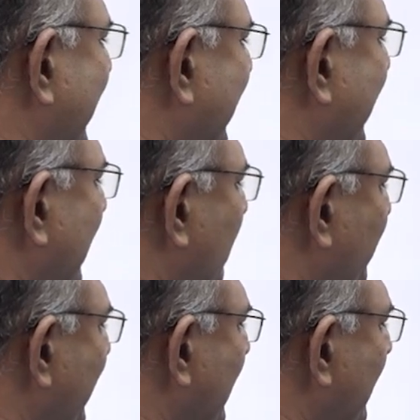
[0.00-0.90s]
I can write
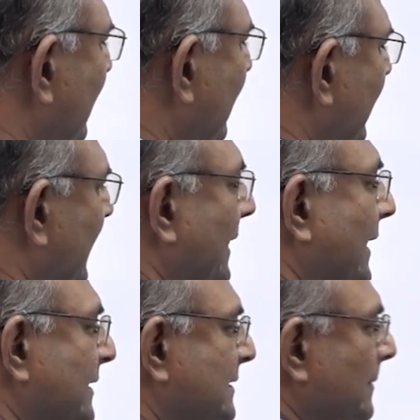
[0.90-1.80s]
V
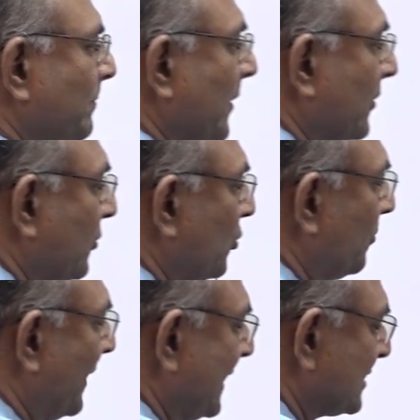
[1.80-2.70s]
is Q
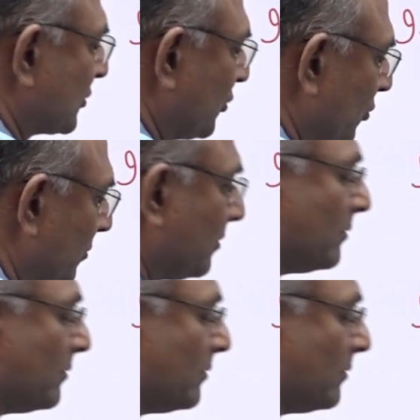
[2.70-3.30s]
minus Q